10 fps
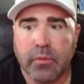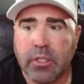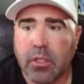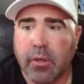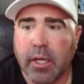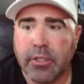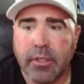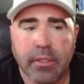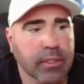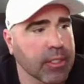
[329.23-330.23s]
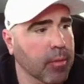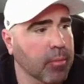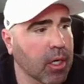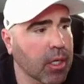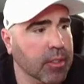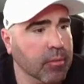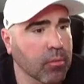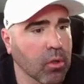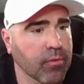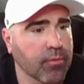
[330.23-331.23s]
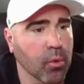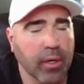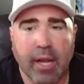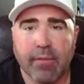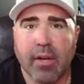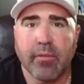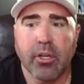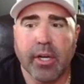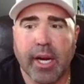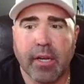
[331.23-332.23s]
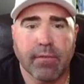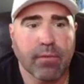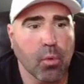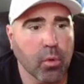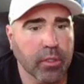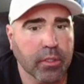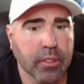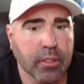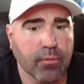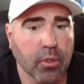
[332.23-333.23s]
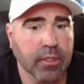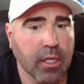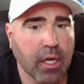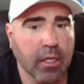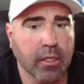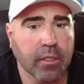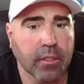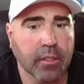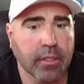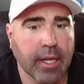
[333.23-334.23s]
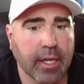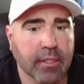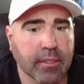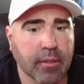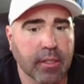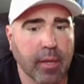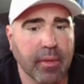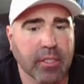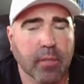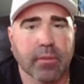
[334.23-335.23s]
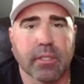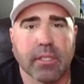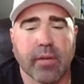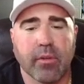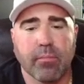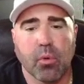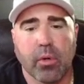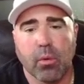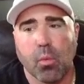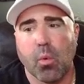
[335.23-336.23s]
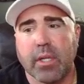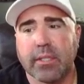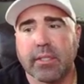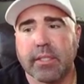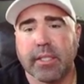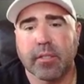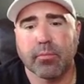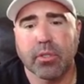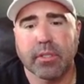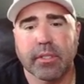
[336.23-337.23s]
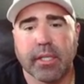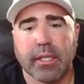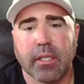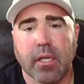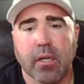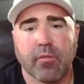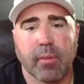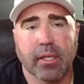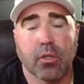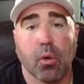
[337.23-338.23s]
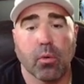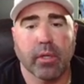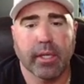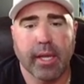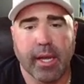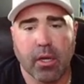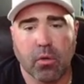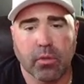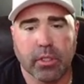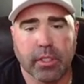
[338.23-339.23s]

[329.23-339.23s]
So as you can see, I bought more Ford. I got five hundred eighty Fords, Ford stock, and that's that makes up seven point one six percent of my total account.